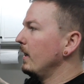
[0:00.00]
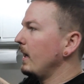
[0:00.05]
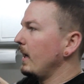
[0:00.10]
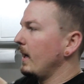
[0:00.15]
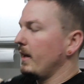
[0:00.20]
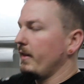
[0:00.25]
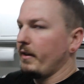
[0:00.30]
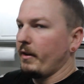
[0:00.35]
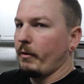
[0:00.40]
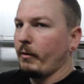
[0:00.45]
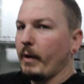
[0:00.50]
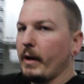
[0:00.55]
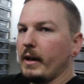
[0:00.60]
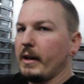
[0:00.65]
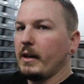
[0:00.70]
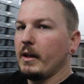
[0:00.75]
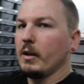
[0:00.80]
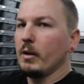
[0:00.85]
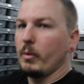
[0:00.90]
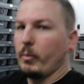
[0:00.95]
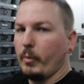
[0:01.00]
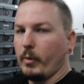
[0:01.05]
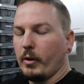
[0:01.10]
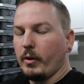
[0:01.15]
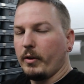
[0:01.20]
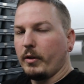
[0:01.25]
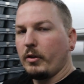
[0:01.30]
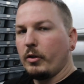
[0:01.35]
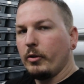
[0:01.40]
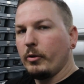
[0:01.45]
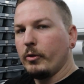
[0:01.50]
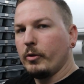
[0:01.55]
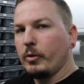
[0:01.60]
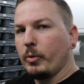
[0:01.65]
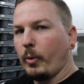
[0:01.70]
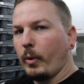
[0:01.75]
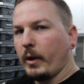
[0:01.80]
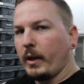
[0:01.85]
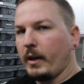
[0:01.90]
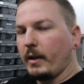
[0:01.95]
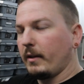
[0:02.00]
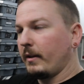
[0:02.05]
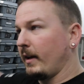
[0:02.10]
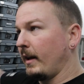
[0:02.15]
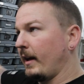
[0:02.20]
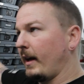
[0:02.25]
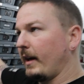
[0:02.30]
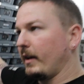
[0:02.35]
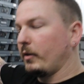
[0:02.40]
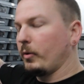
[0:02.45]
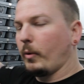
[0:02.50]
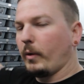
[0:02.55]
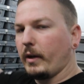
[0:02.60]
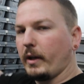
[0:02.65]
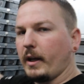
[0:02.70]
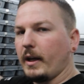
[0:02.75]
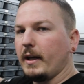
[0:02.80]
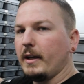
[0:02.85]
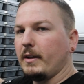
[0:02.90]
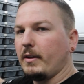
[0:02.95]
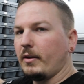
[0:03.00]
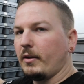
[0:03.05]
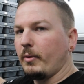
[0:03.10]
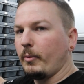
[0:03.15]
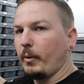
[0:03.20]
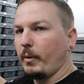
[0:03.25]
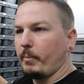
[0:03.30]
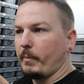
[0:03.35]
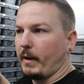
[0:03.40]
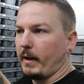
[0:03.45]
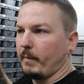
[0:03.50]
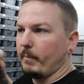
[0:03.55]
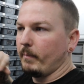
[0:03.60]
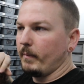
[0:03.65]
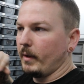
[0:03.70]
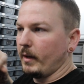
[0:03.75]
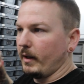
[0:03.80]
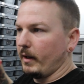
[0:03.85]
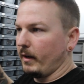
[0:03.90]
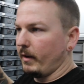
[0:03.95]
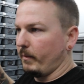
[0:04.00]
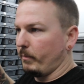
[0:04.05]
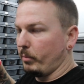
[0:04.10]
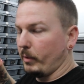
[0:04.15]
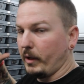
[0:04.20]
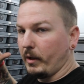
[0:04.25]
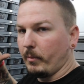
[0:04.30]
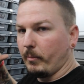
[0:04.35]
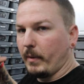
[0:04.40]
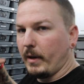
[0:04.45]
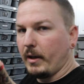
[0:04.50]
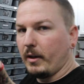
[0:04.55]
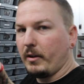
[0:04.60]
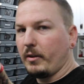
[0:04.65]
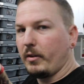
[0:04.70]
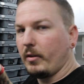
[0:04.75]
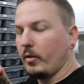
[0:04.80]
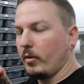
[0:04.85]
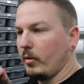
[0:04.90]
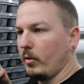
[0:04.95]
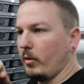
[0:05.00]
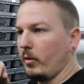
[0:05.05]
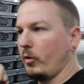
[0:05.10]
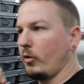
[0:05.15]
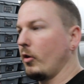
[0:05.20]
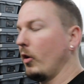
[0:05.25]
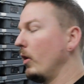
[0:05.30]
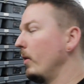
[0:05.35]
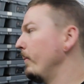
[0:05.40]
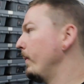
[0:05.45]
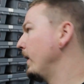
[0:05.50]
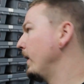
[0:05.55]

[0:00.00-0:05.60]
And then right here were the two 10 high 28s with my breeder males or grow up